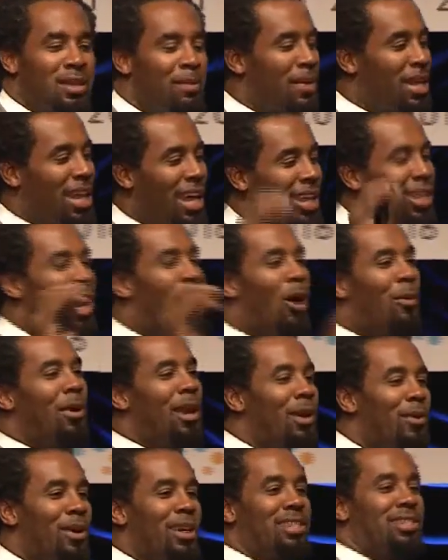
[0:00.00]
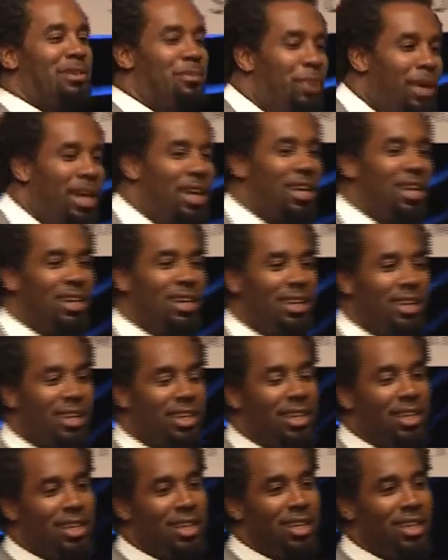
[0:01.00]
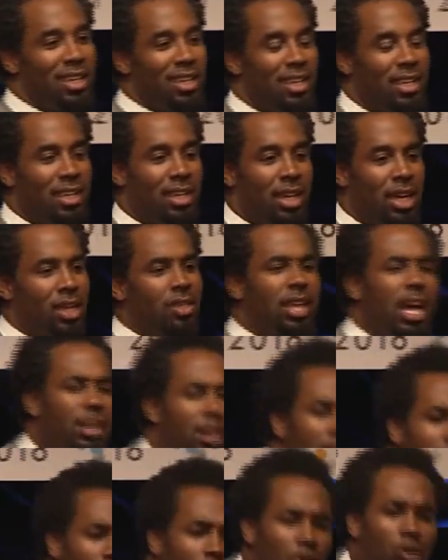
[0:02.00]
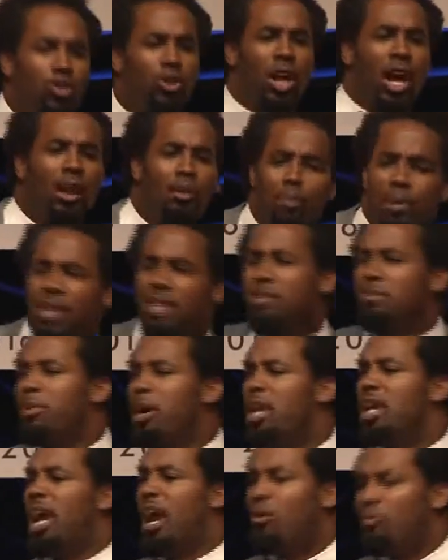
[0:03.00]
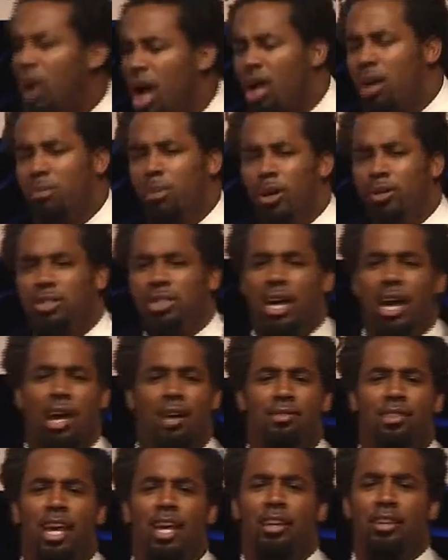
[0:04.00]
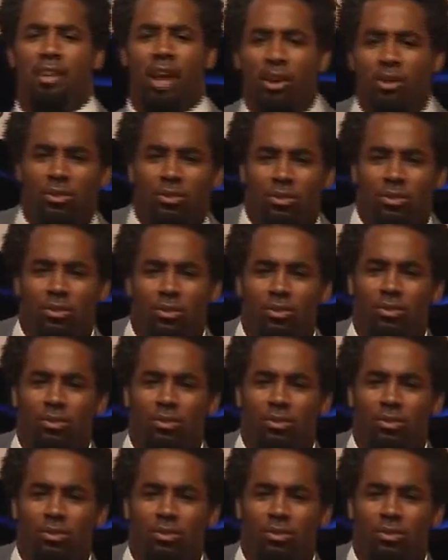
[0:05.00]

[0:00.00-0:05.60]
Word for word: somebody that nobody wants to be. He's like, no, you gotta be somebody, gotta rock a bow tie. I was like, no,